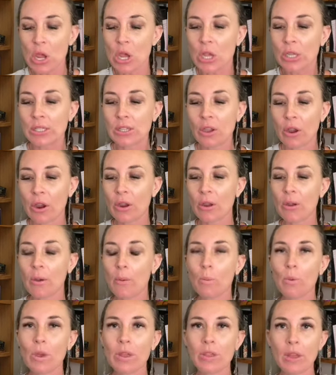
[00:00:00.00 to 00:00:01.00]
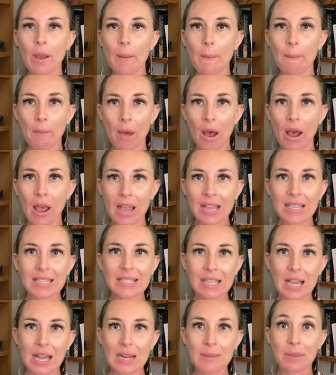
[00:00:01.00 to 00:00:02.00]
So with my
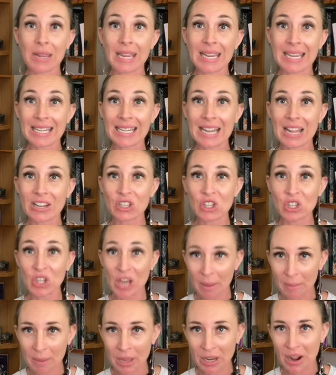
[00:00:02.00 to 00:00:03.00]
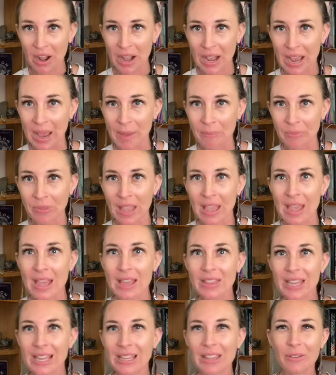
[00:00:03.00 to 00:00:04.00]
sun being in Gemini,
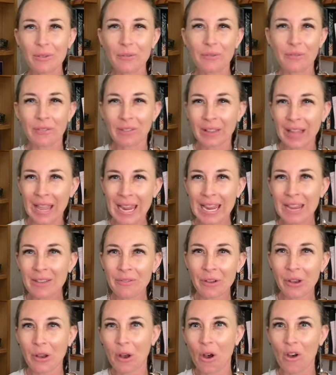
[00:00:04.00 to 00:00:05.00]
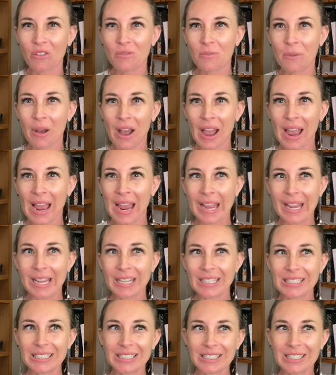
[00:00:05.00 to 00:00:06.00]
then the flavor of
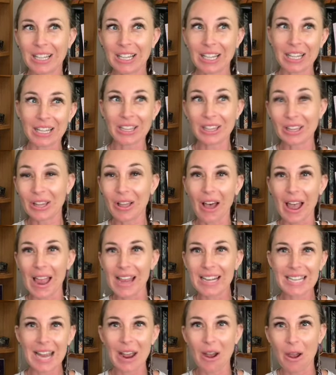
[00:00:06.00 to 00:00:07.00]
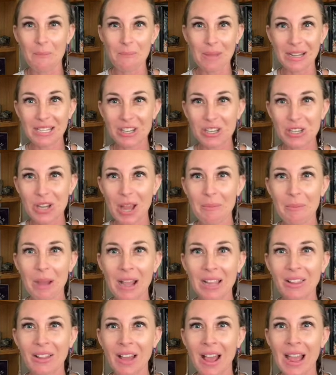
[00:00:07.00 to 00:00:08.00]
my light, how I'm meant to shine
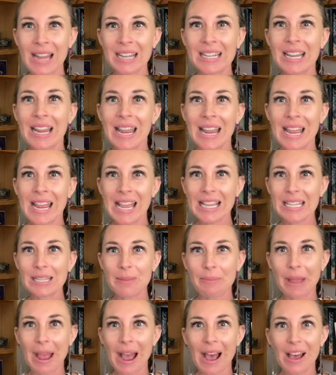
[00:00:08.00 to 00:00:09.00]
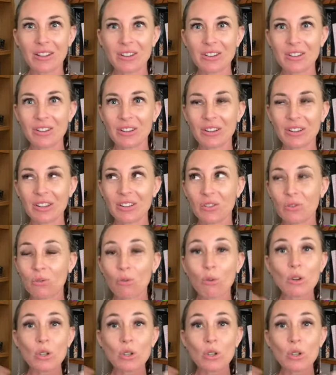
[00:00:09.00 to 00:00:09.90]
my light, is about through